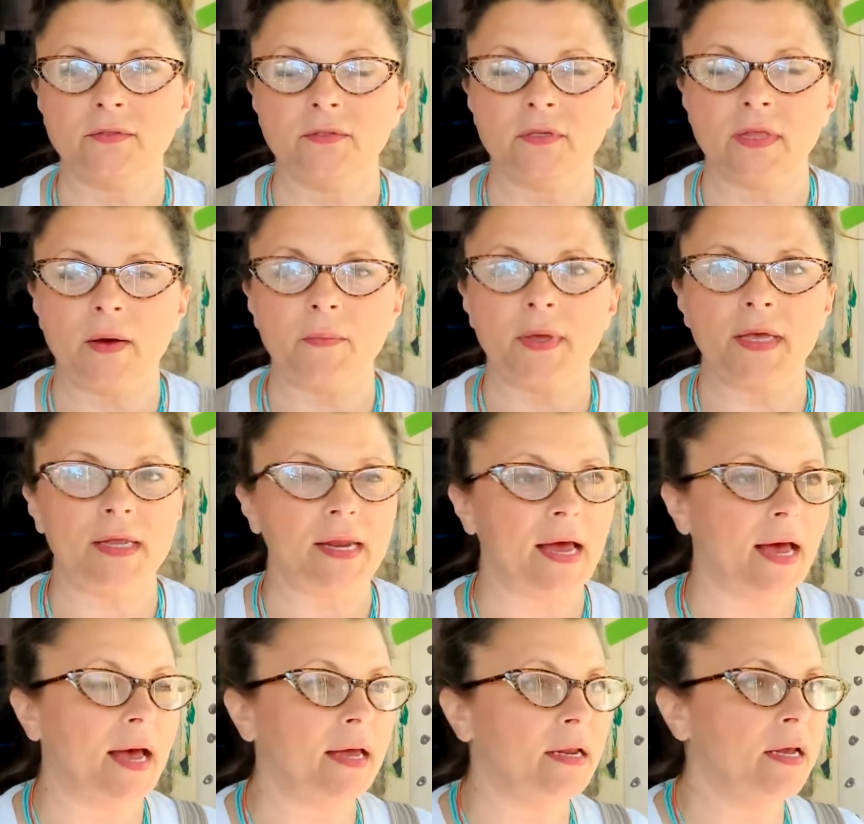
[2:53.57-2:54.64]
so that we can
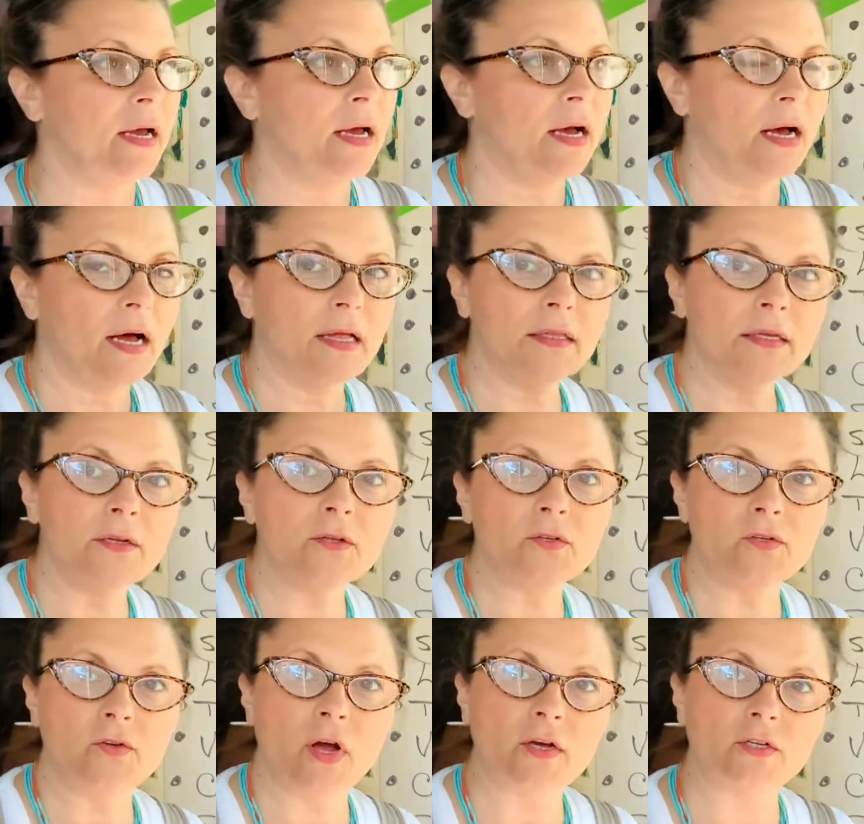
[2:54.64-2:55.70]
add a little
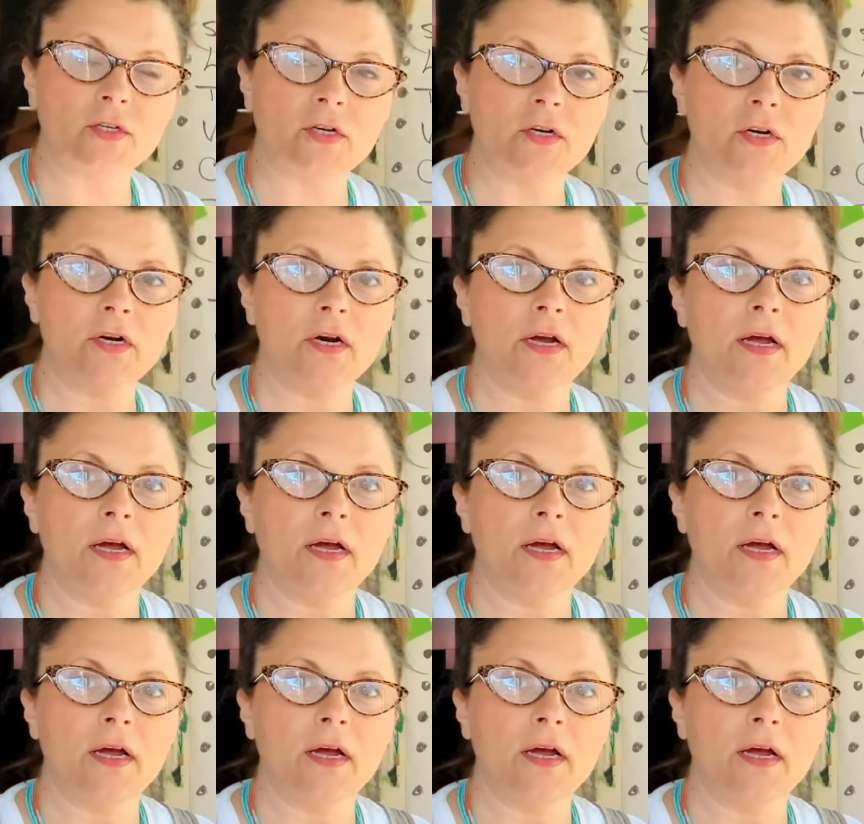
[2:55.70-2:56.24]
structure